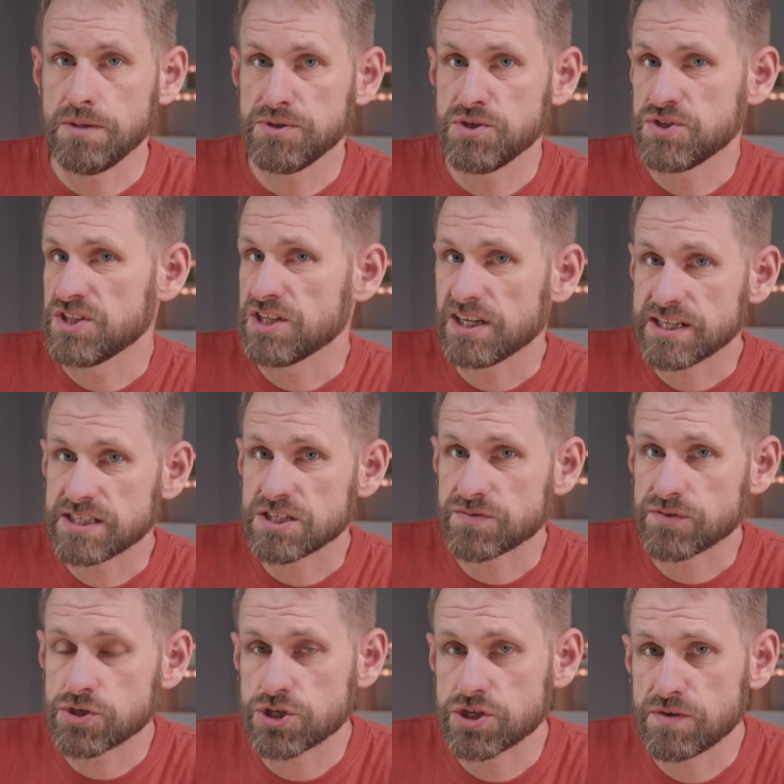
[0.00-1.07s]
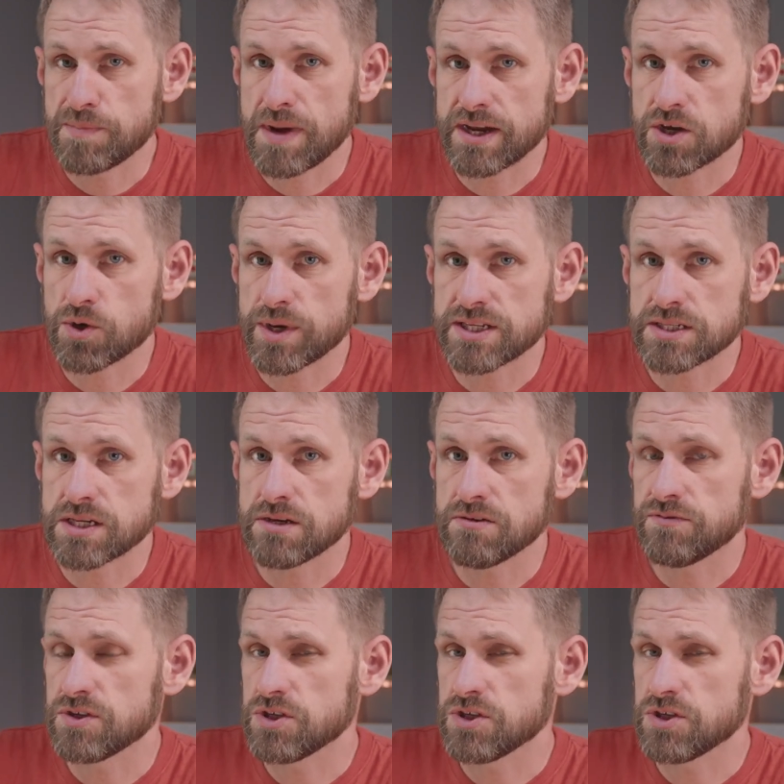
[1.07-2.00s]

I'm using the latest version of Mac OS here.